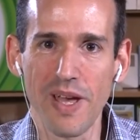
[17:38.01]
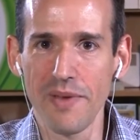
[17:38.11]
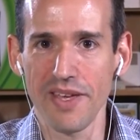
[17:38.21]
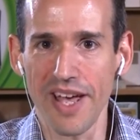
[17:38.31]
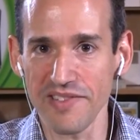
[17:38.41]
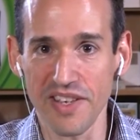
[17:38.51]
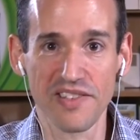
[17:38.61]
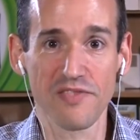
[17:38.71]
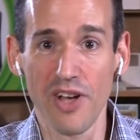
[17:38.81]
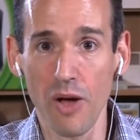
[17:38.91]
Maybe as
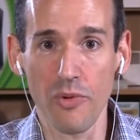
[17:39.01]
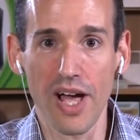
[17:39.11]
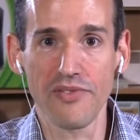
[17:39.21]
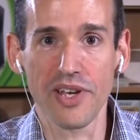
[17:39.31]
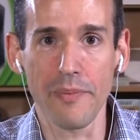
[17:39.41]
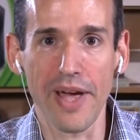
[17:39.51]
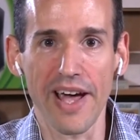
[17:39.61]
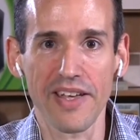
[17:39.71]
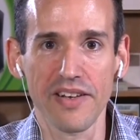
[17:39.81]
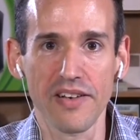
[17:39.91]
things develop, we'll have you come
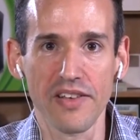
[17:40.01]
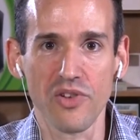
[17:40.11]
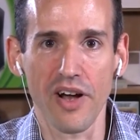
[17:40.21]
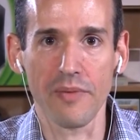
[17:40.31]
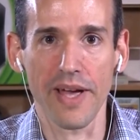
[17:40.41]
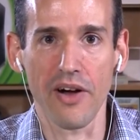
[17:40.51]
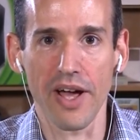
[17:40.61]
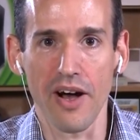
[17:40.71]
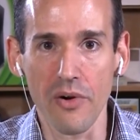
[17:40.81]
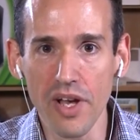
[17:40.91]
back and talk about
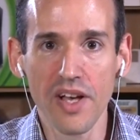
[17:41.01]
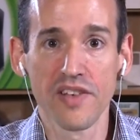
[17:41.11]
how